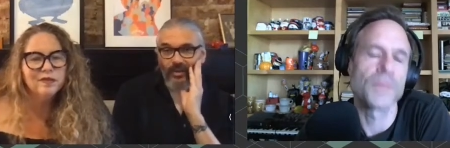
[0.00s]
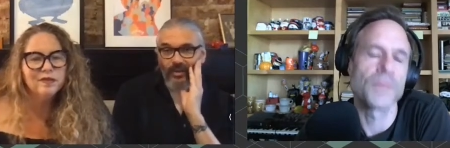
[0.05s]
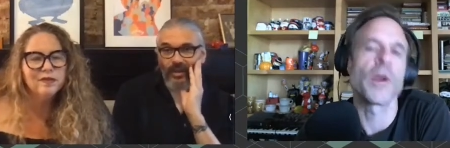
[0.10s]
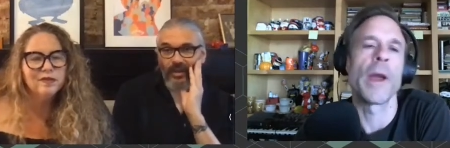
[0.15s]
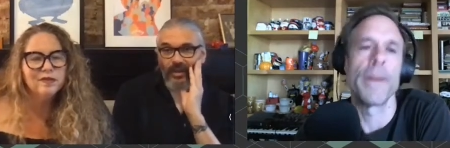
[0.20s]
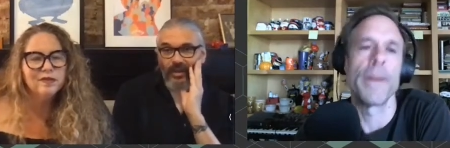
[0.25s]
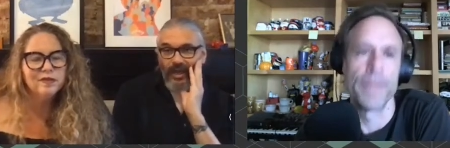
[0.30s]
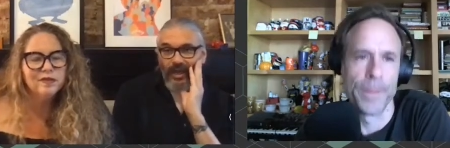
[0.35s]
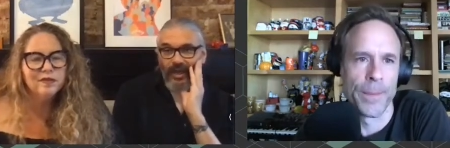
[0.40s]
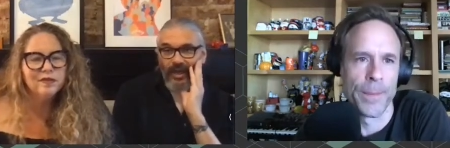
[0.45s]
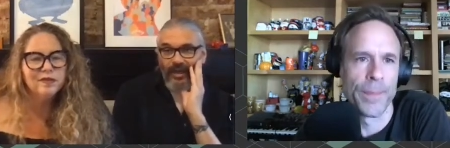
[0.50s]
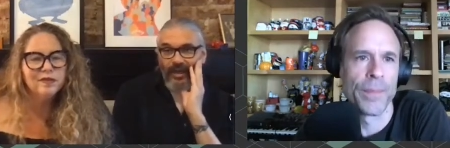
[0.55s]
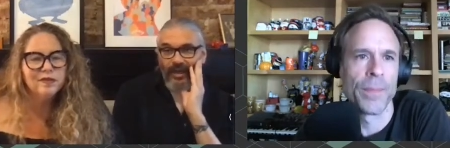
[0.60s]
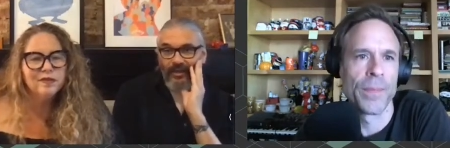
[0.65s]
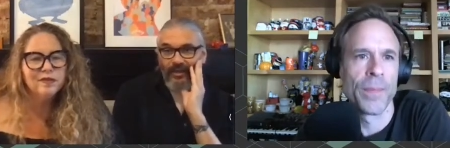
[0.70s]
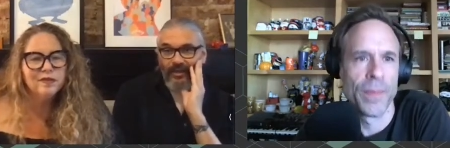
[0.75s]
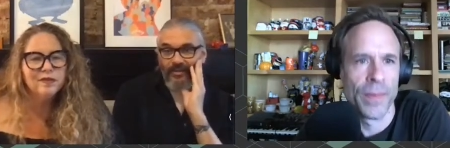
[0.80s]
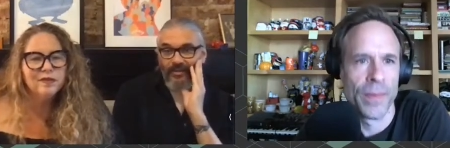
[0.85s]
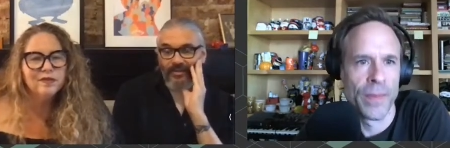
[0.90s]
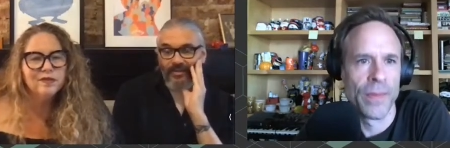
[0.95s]
Speaker 1: And
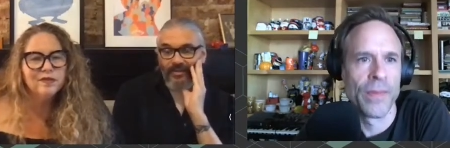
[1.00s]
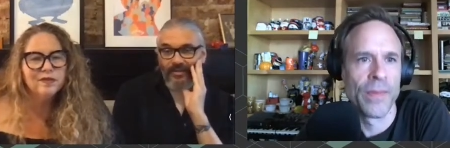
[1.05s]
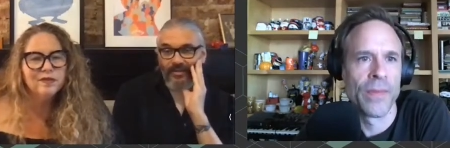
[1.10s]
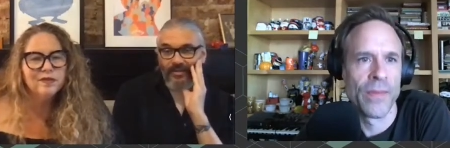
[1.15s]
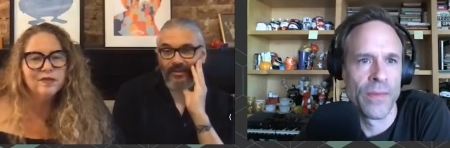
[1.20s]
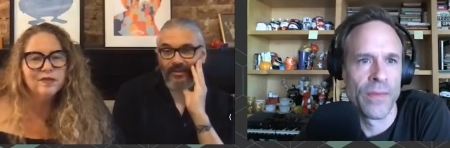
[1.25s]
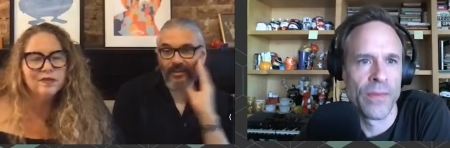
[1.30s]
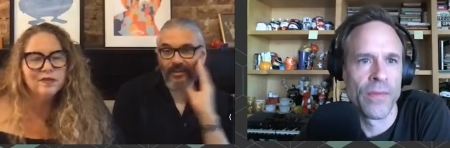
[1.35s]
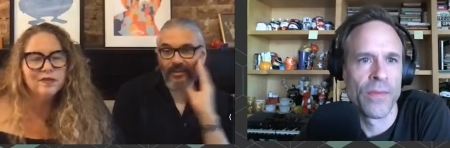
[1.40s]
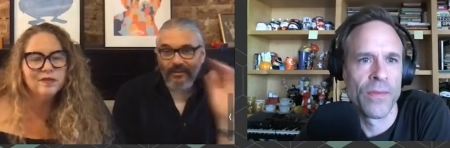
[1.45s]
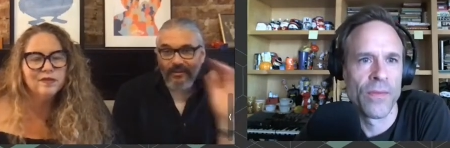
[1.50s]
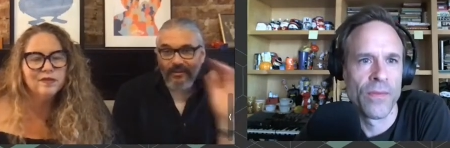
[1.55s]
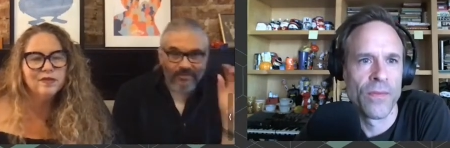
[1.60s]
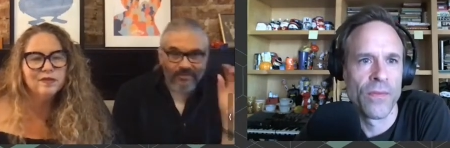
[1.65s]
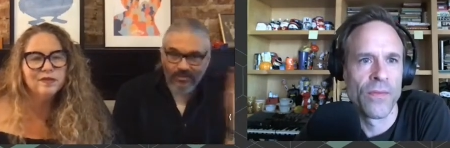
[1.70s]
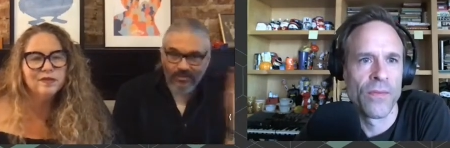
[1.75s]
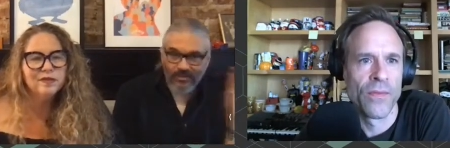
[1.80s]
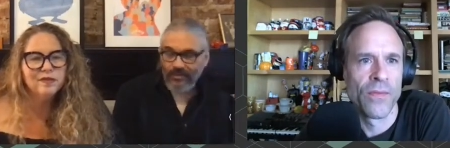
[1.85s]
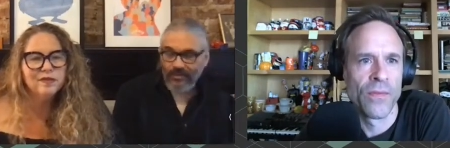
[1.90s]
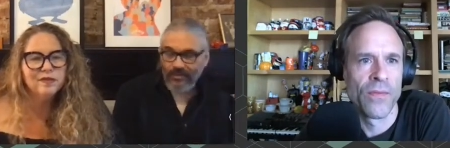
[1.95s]
you know, took
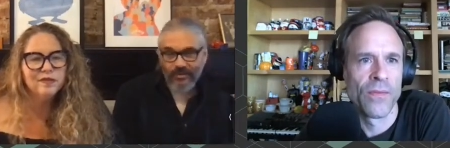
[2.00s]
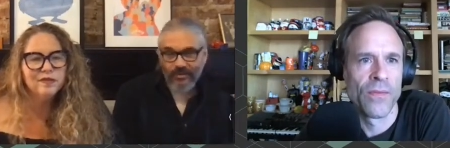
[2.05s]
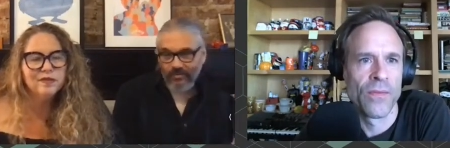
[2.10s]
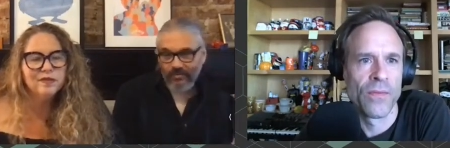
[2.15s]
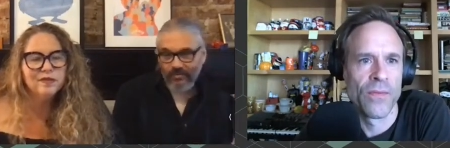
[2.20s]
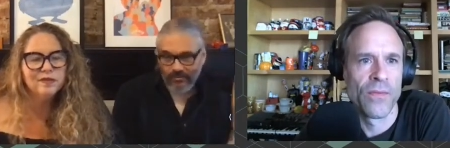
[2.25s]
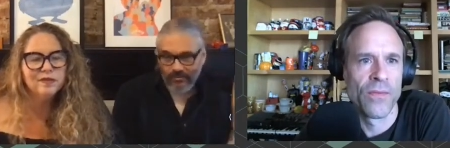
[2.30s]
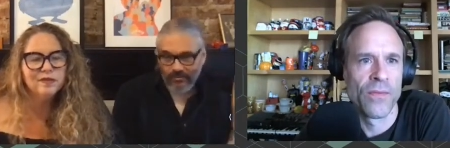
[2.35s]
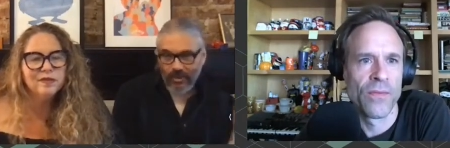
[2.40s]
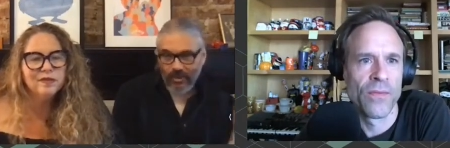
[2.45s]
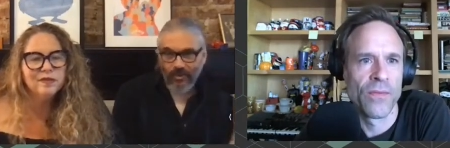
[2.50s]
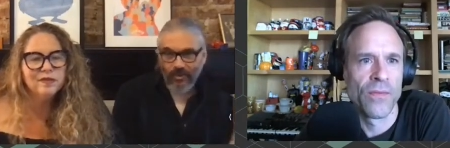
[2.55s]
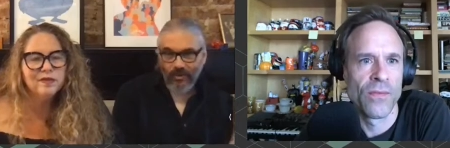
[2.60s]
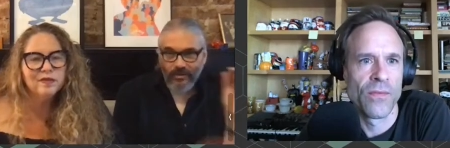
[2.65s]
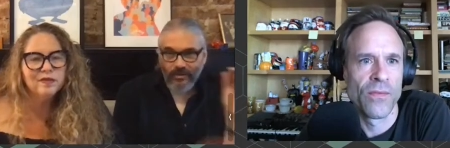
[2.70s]
all the